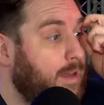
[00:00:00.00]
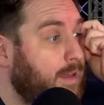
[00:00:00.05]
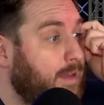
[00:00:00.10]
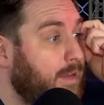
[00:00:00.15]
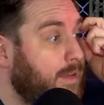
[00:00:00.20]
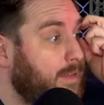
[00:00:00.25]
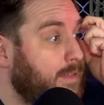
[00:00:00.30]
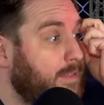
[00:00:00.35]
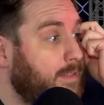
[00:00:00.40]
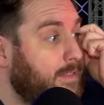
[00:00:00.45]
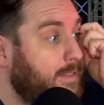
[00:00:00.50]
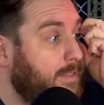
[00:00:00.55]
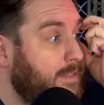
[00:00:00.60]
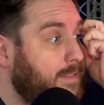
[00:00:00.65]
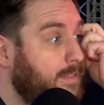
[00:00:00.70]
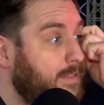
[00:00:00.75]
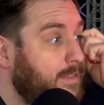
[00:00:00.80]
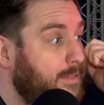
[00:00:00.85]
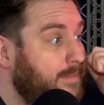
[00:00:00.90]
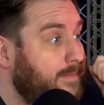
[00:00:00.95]

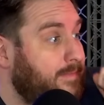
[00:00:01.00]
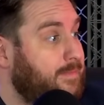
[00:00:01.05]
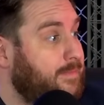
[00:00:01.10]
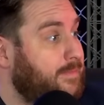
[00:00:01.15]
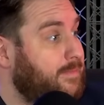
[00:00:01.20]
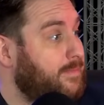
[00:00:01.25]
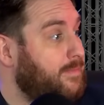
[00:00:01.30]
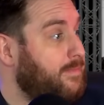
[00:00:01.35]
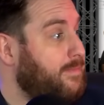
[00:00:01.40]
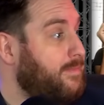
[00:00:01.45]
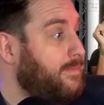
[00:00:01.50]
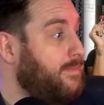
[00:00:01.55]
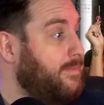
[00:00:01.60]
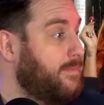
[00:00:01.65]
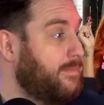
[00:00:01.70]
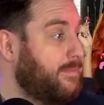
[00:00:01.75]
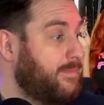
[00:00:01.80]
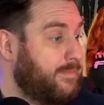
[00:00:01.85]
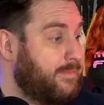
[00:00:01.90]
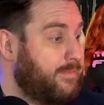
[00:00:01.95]

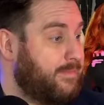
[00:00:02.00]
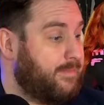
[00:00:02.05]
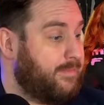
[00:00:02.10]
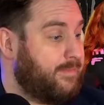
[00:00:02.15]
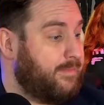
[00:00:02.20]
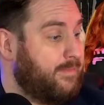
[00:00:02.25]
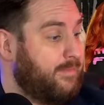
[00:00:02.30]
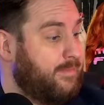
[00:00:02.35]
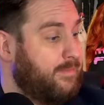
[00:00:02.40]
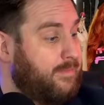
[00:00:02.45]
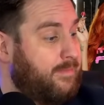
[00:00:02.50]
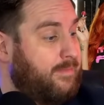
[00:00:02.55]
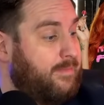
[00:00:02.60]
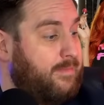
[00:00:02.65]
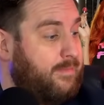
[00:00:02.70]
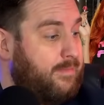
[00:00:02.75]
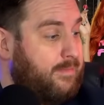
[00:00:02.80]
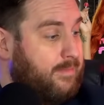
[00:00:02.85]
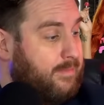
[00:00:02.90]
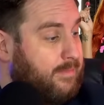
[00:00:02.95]

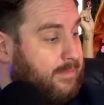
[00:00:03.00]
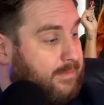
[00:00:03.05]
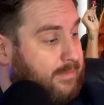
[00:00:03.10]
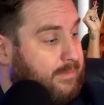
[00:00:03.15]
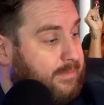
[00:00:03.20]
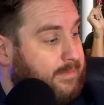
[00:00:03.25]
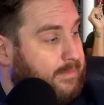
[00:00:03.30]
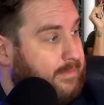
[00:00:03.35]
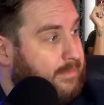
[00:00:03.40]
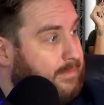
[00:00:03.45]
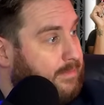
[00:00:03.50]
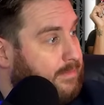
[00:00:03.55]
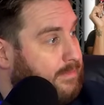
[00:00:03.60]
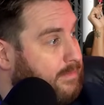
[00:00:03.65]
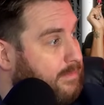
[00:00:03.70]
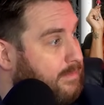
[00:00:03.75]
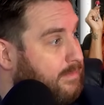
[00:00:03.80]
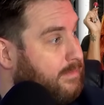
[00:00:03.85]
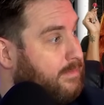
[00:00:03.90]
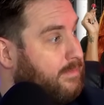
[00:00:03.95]

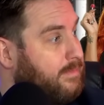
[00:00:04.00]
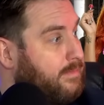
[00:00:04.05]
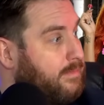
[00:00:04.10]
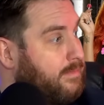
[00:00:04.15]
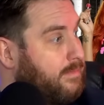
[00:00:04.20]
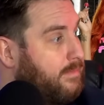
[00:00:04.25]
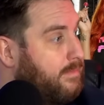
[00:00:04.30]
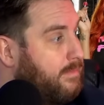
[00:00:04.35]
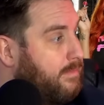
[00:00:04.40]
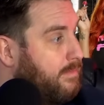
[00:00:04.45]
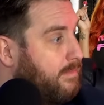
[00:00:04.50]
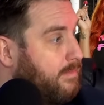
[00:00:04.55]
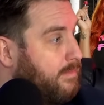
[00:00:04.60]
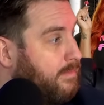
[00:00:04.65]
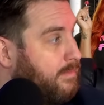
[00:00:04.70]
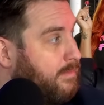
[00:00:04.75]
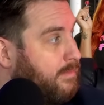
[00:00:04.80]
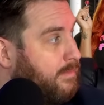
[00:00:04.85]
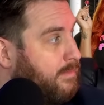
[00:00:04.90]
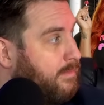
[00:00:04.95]

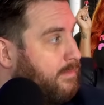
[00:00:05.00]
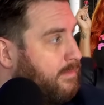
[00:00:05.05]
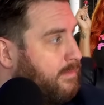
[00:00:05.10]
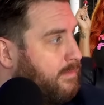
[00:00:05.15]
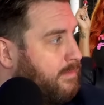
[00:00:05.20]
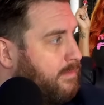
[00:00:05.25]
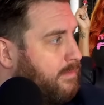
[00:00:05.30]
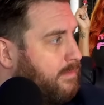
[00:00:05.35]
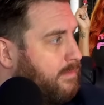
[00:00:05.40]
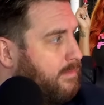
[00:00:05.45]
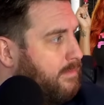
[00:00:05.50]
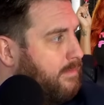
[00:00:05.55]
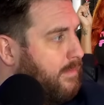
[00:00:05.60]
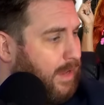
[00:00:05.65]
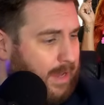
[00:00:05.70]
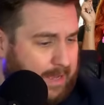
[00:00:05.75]
This person isn't speaking.